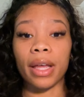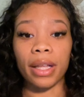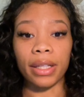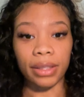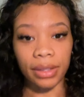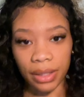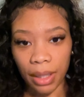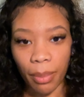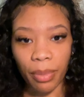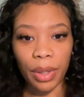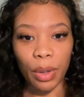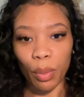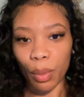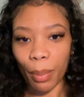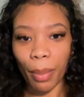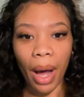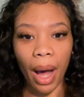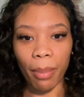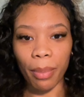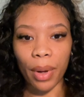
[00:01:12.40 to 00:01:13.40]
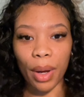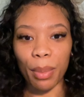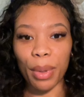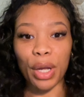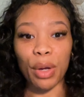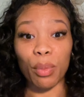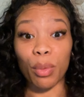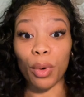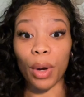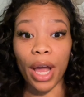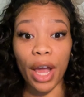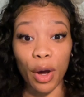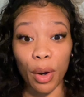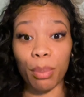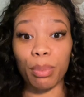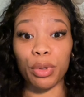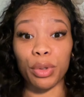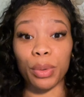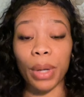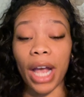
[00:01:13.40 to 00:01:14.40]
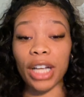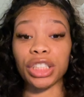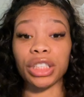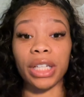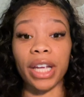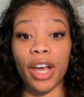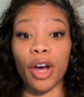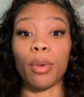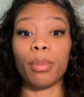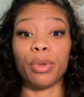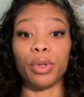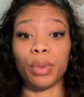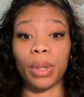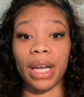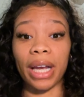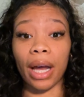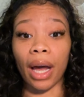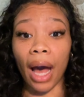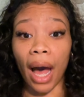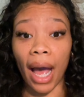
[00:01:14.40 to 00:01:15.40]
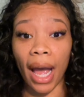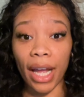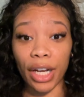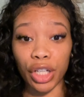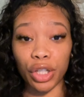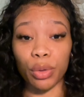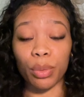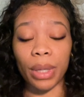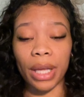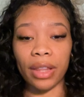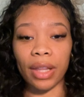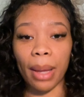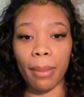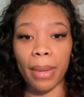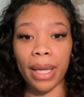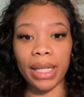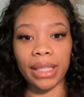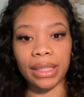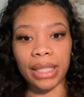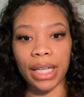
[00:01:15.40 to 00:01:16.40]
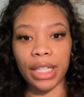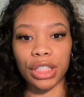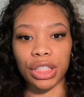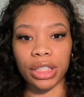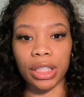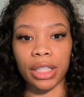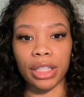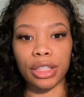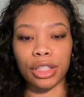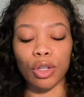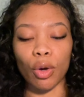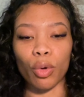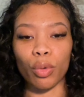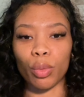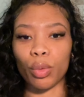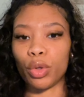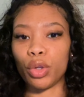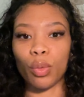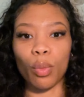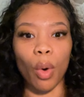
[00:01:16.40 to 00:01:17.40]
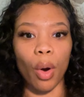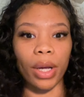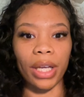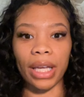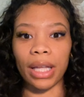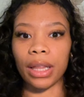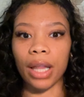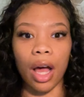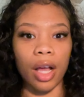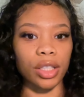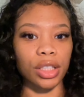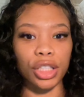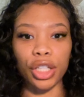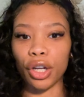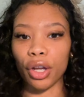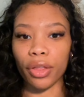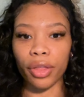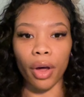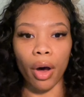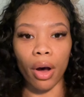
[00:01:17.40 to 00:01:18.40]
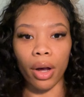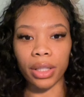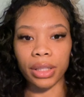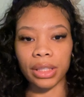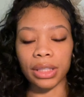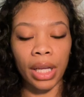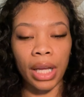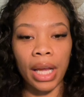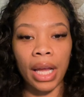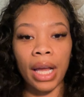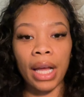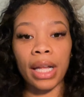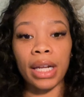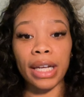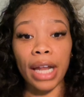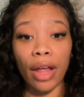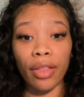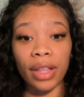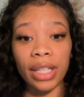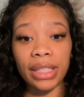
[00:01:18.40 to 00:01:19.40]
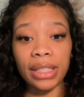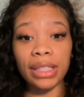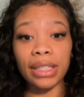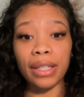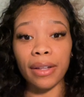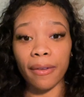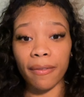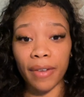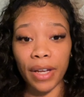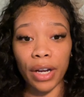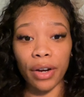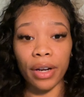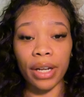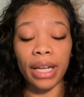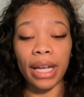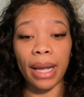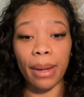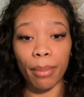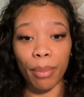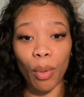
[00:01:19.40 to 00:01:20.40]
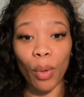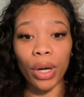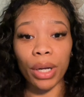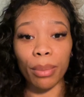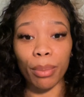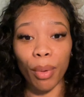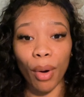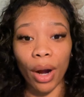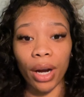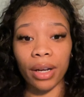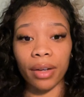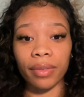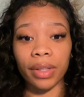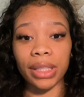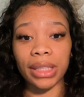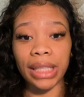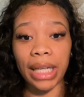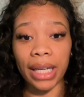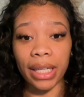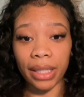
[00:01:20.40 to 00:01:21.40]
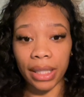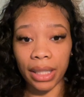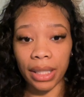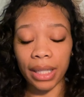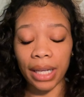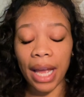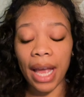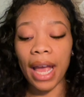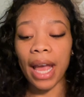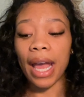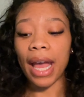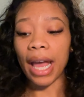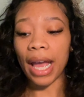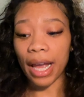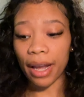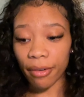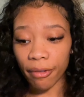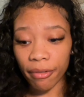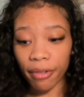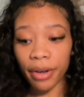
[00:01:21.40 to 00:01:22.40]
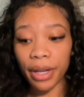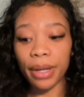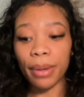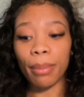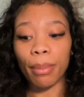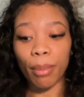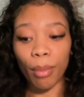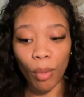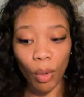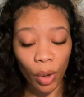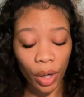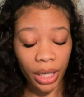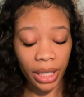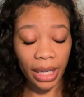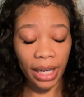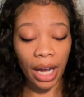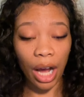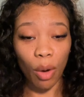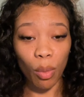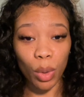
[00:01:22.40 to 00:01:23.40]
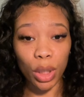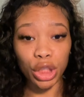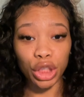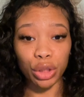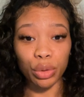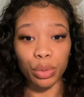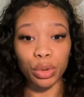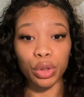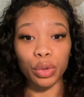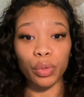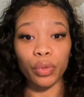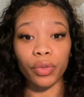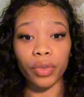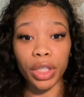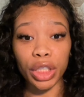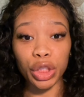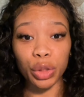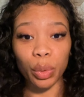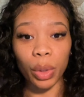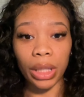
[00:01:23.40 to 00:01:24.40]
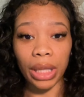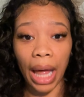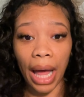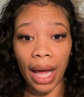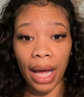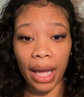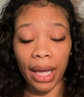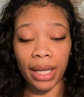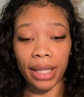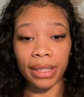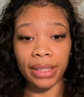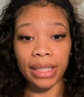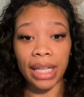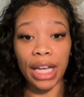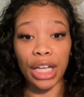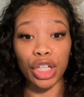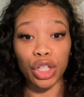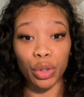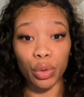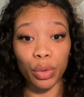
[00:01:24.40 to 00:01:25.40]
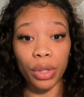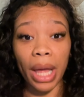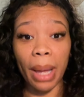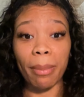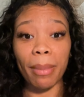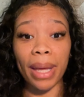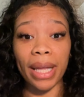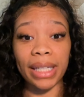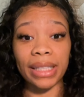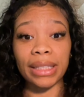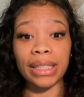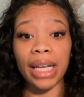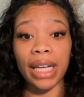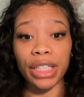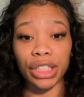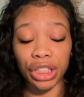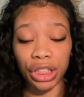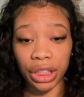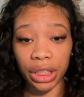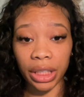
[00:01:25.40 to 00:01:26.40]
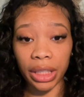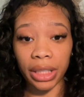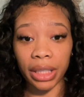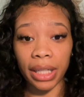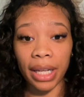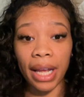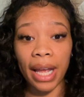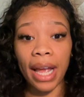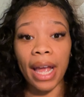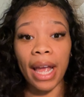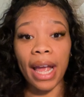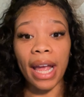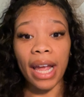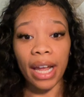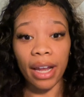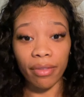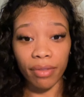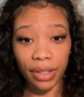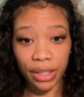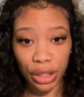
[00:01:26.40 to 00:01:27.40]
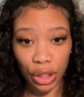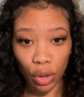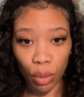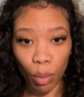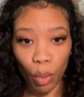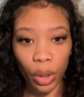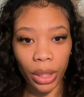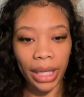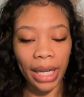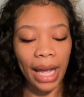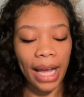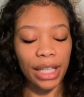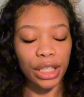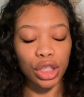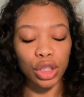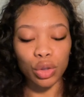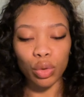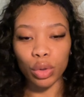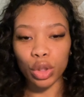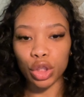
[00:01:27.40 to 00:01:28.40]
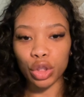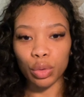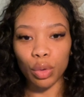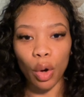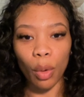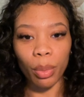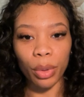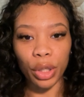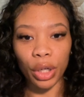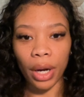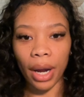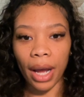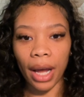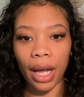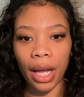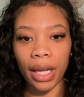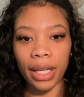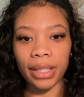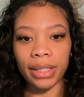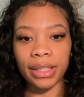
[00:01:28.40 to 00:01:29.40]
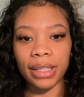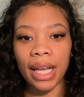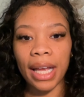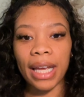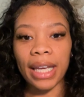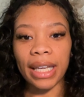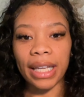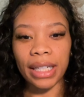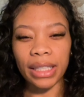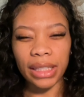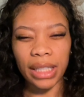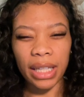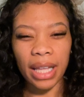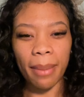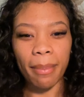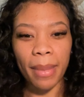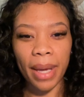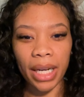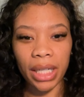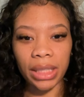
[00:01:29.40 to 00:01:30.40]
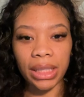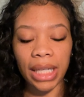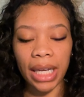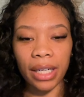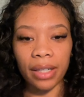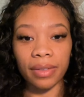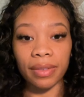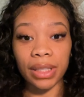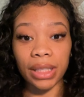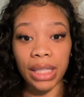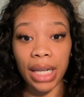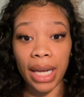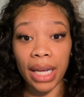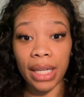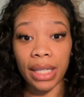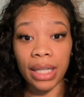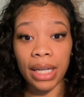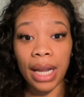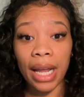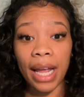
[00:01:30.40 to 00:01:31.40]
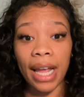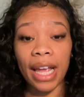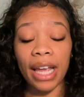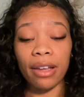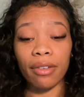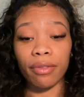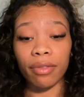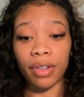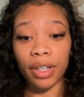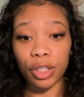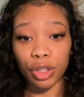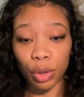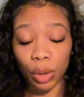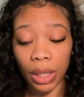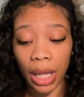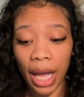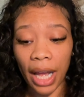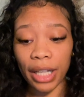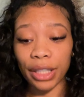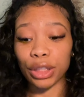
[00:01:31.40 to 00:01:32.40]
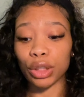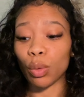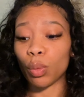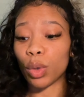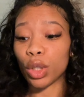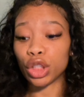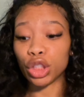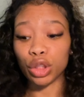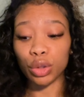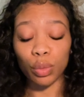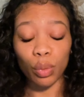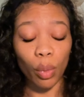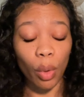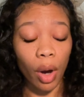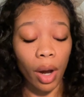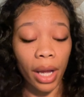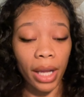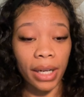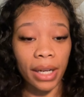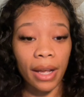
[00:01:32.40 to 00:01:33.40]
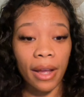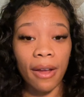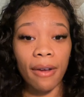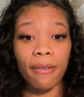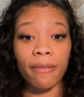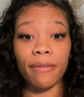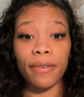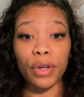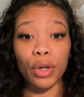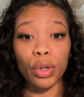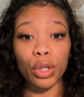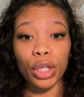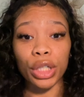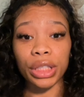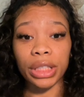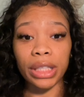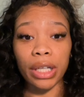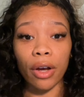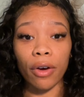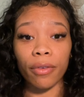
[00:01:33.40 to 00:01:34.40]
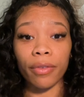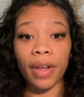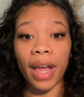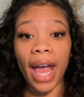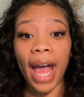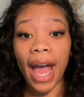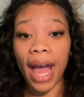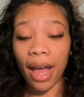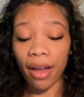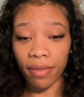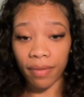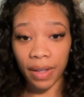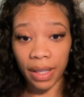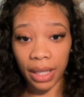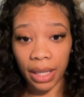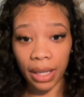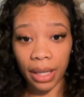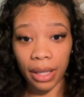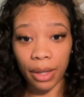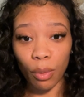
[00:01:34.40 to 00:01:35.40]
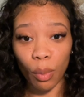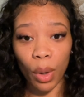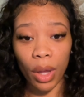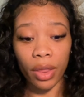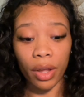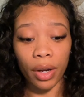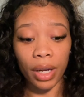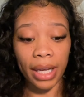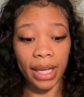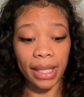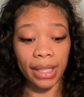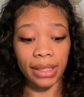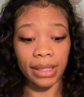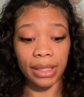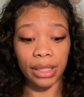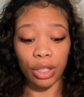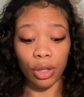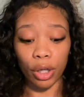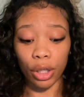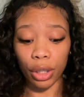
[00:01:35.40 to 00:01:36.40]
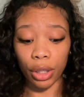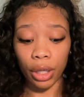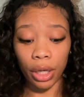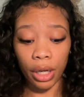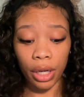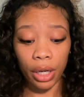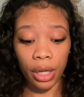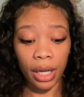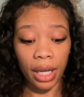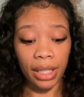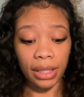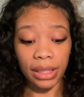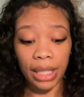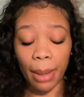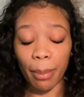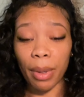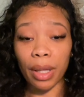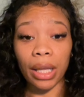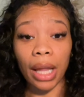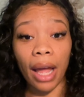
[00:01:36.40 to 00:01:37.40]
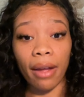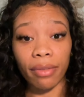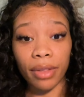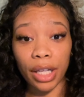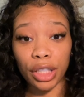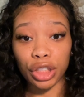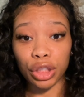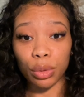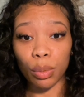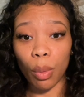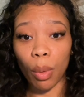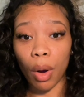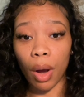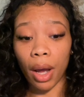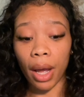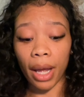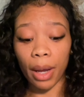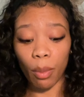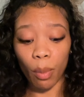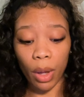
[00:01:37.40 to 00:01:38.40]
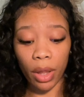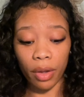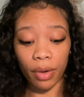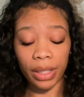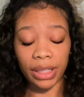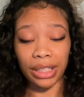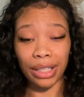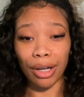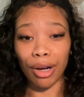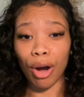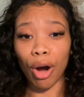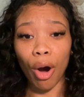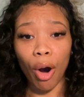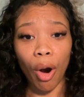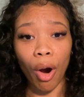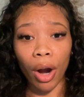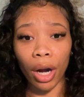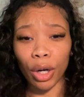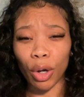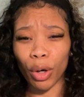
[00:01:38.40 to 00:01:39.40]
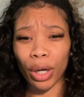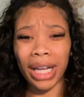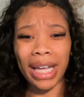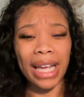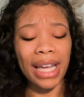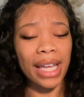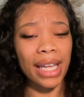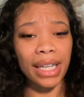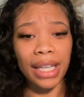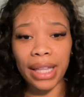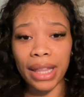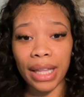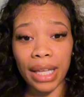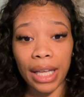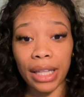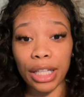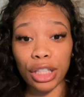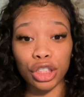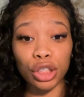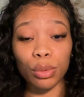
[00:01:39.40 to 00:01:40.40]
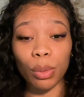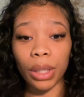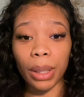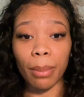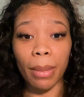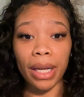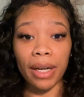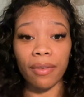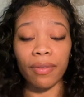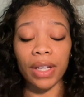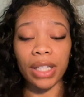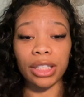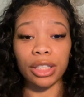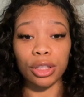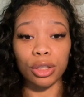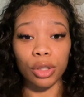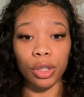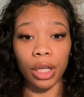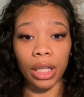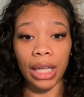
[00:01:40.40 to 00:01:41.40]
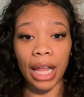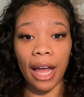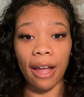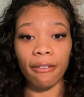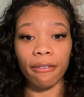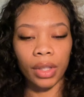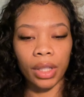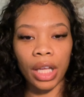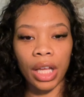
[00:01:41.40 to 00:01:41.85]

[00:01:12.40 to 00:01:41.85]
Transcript: Something will pop up and will help you, actually help you and guide you in that meditation so you won't get lost in your thoughts. Now, this is the very important part of the technique. Every morning, I want you to visualize and do that meditation every single morning. As soon as you open your eyes, get into that meditative state and visualize what you want. Feel yourself having it, whether it's your a type of life that you want, whether it's a car or anything that you want to manifest into your life.